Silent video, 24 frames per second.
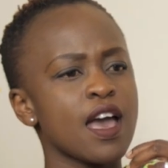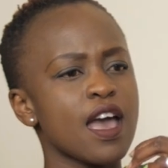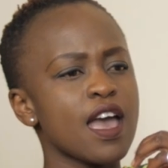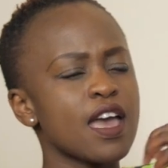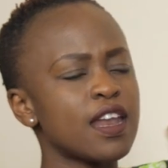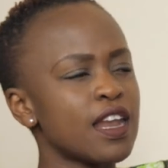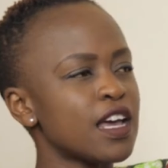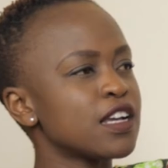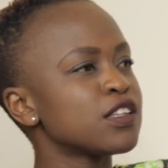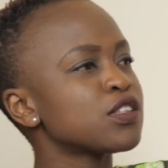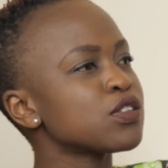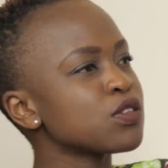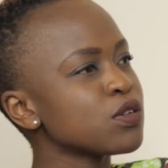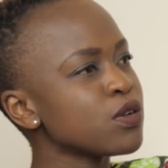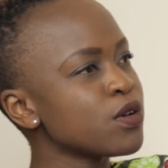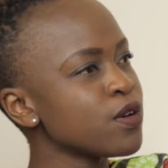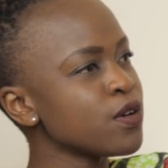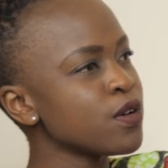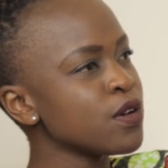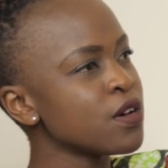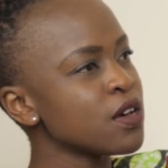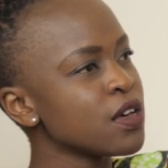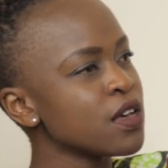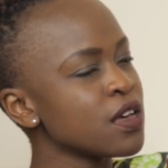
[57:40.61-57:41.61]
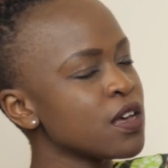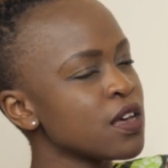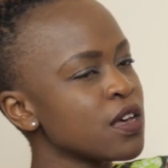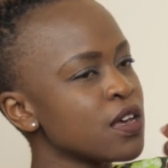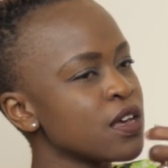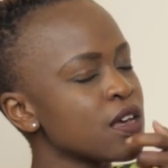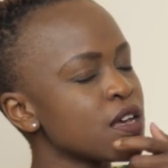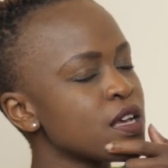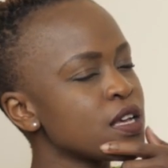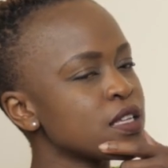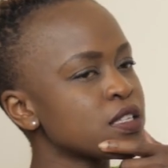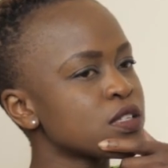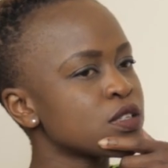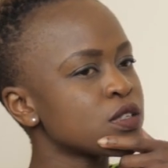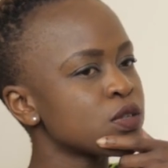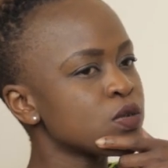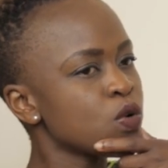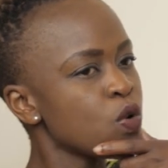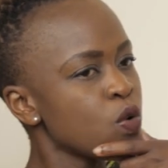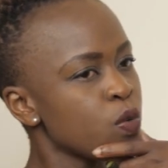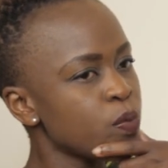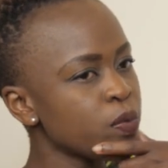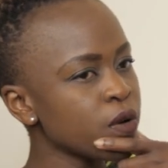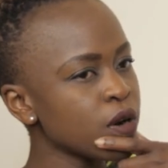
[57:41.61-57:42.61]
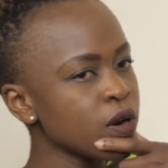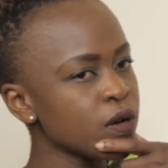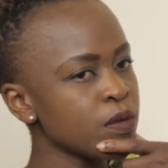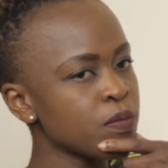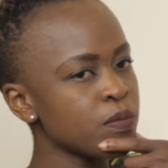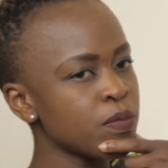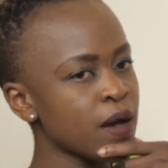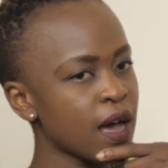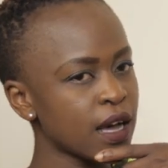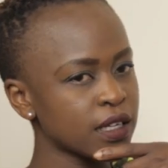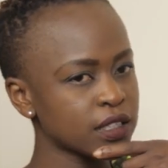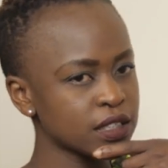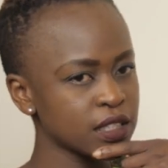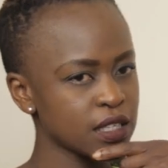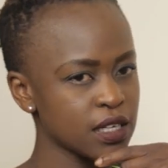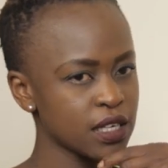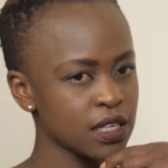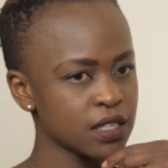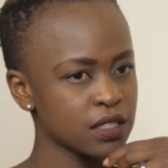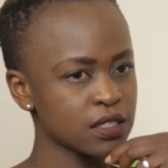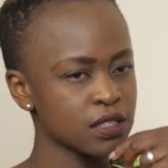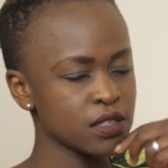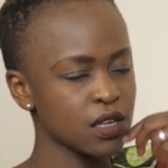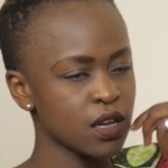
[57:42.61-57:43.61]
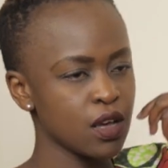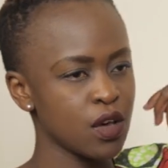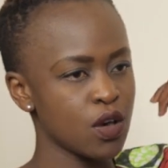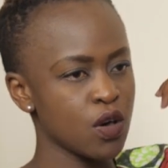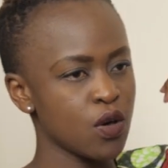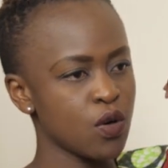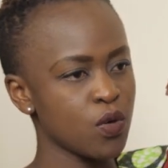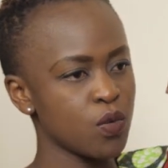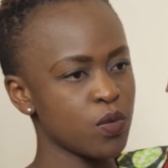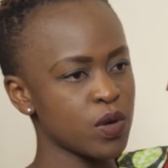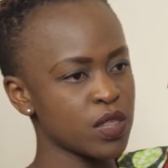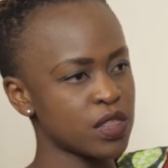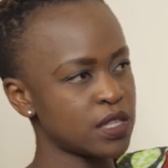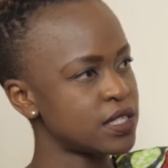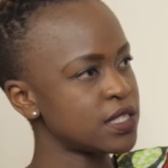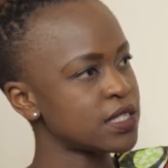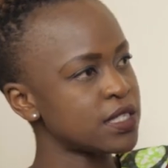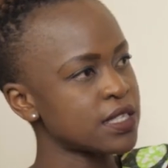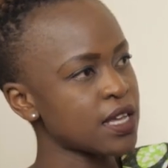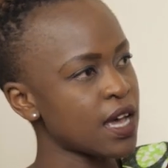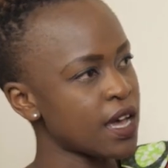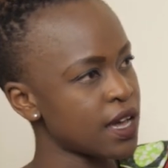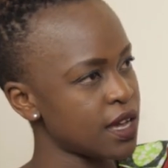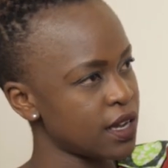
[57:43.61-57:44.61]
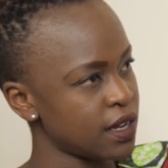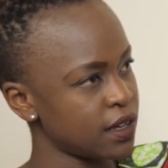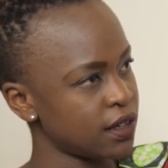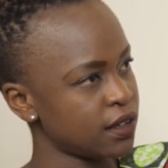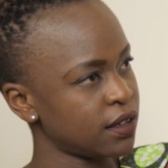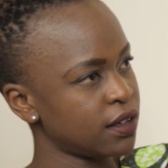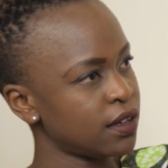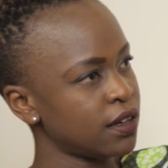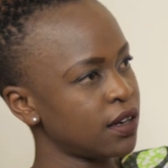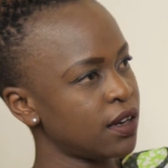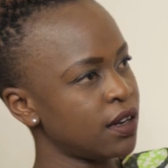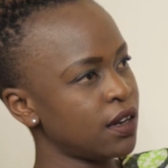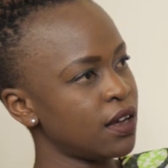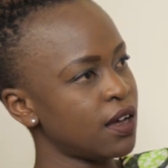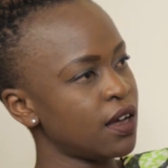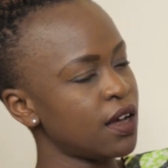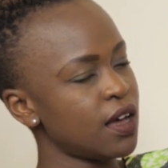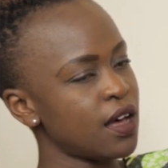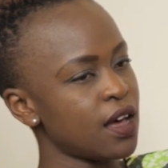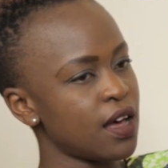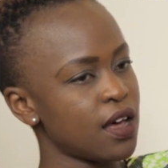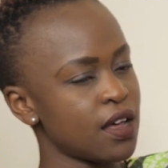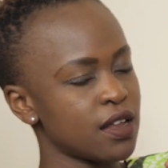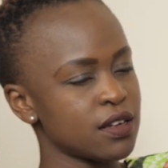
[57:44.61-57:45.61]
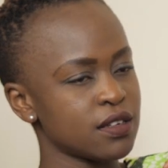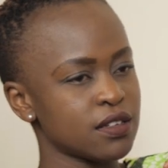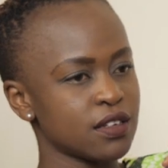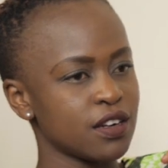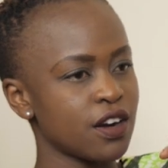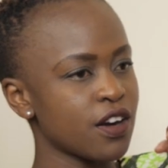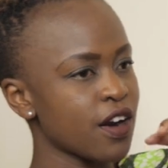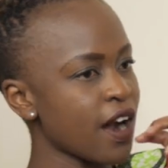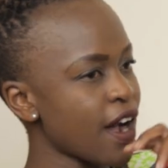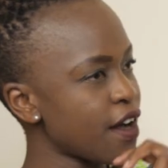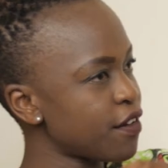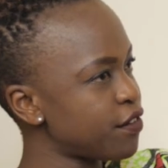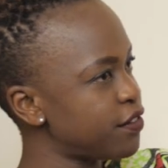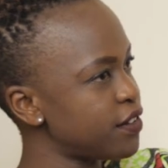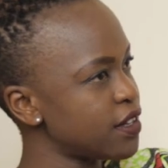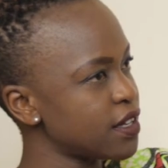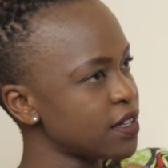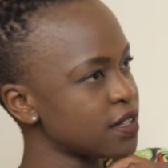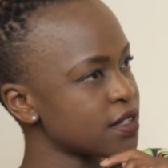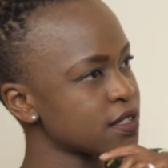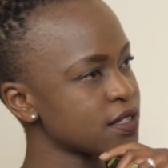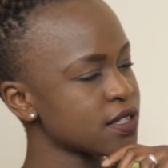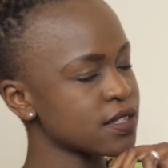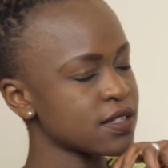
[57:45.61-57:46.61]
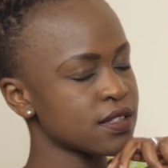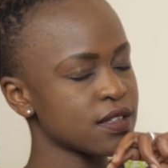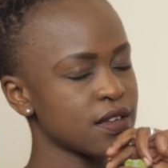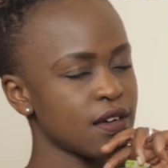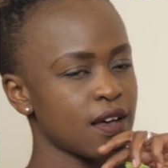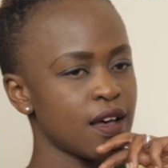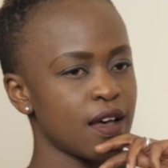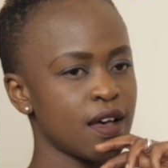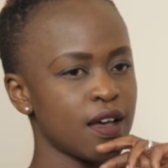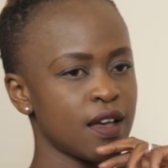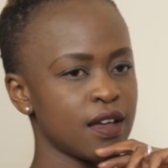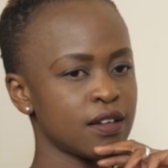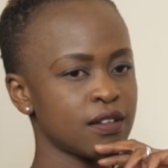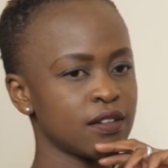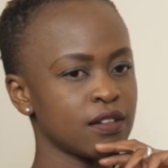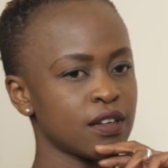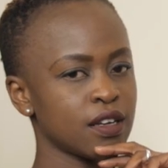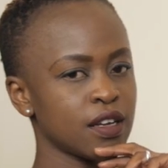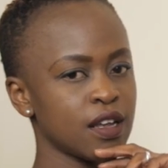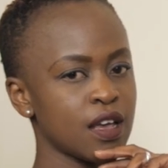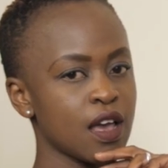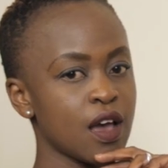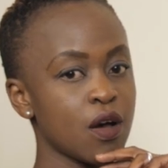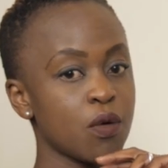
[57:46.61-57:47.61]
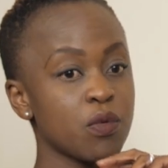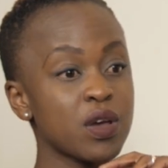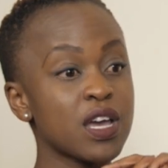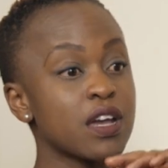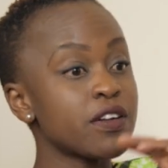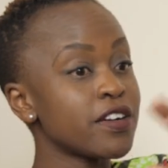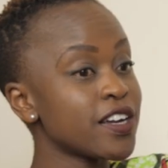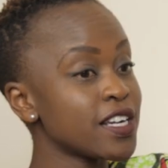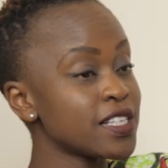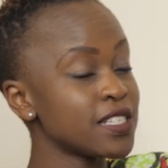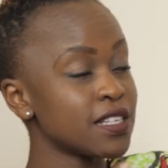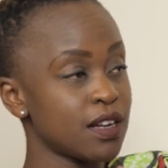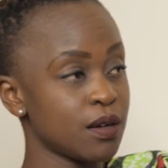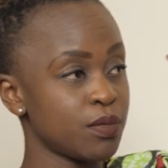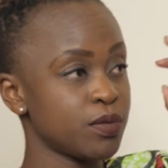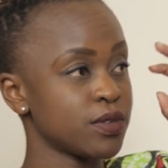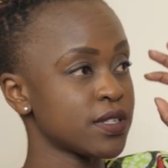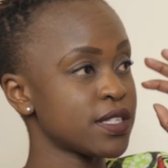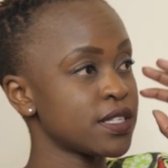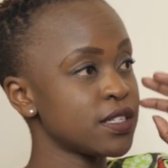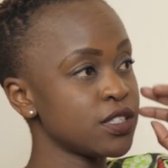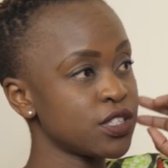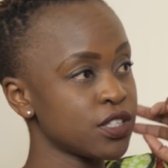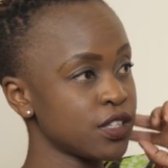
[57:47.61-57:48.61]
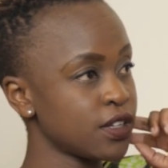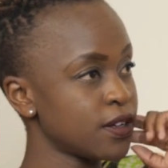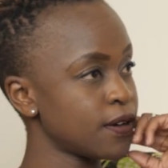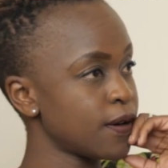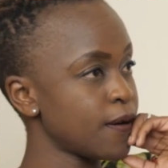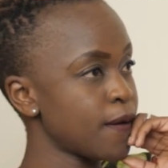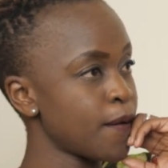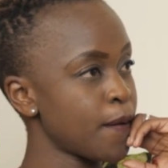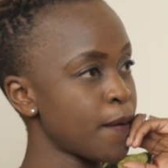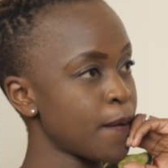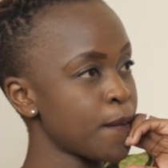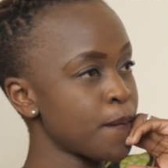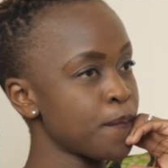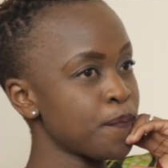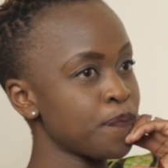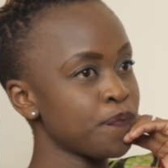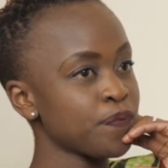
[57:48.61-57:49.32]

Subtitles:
And I saw he's super passionate with design and graphics. And we created a position.